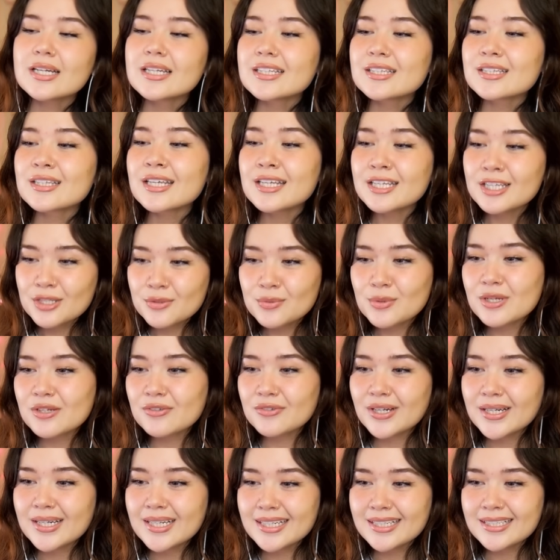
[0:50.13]
thank you all
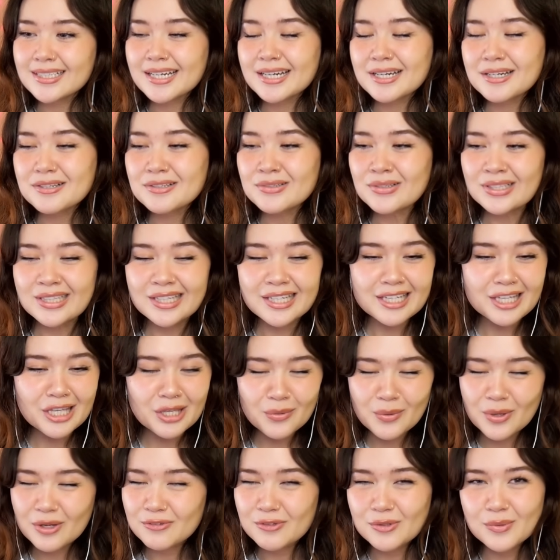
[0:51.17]
for hanging out. Thank
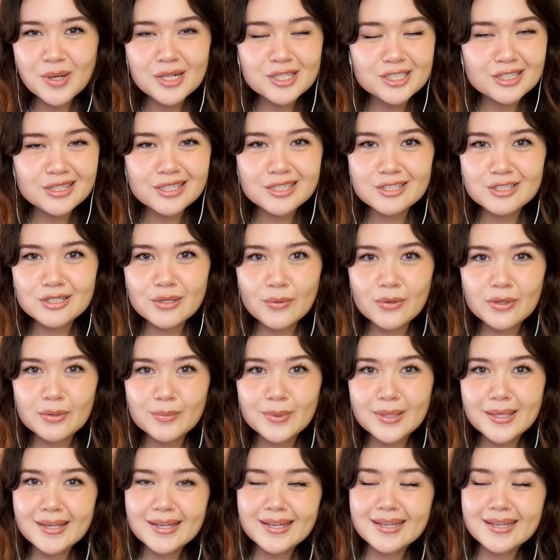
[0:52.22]
you all for watching the show with me.